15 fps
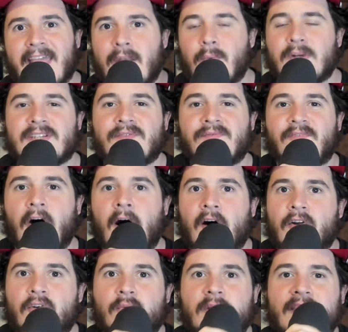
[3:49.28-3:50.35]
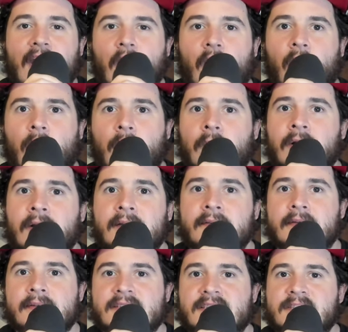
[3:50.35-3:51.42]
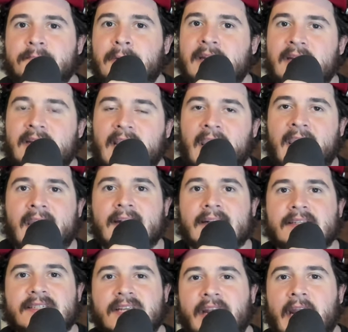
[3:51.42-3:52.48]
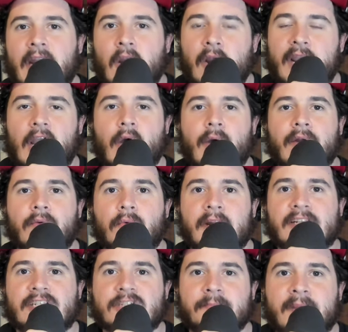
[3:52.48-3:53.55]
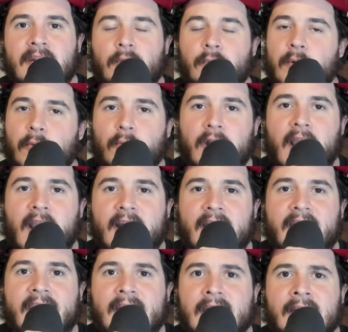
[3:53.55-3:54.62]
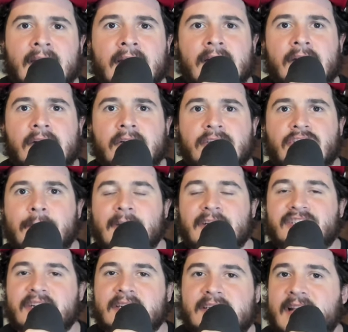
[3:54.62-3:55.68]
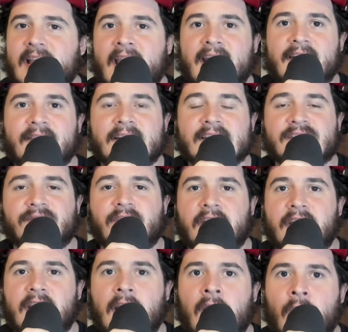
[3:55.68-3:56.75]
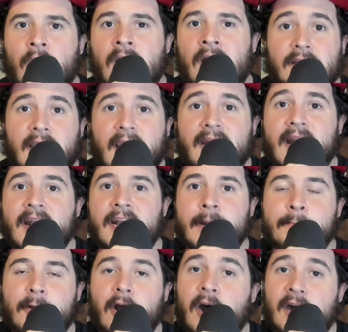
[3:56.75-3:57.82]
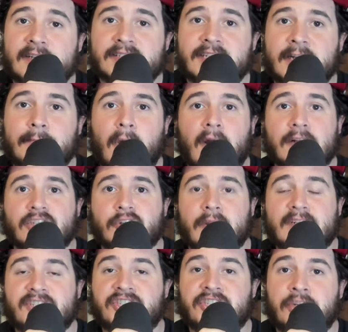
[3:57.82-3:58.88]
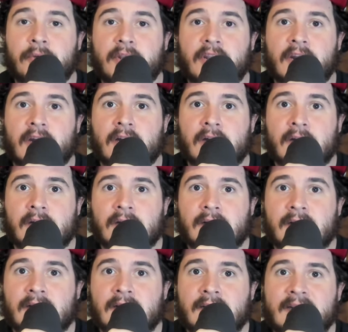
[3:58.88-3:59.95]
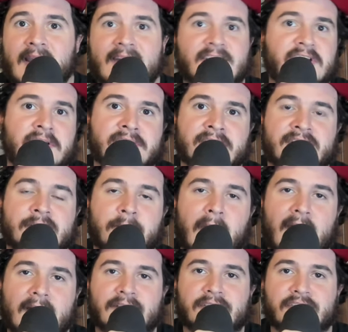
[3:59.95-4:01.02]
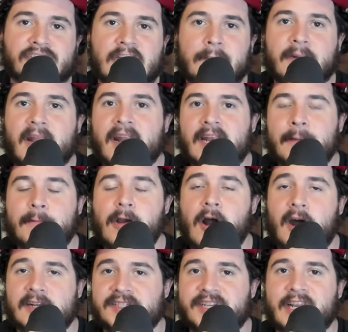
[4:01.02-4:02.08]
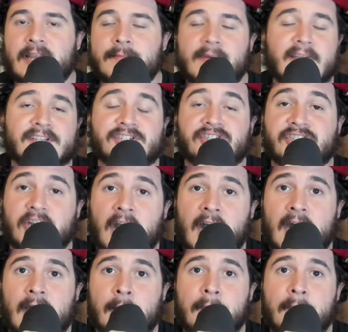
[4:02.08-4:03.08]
was involved with that whole Spingate scenario at Richmond. We're not going to get too much into that in this video. It ended up costing Martin Truex Jr. not just his sponsorship, it ended up costing him his job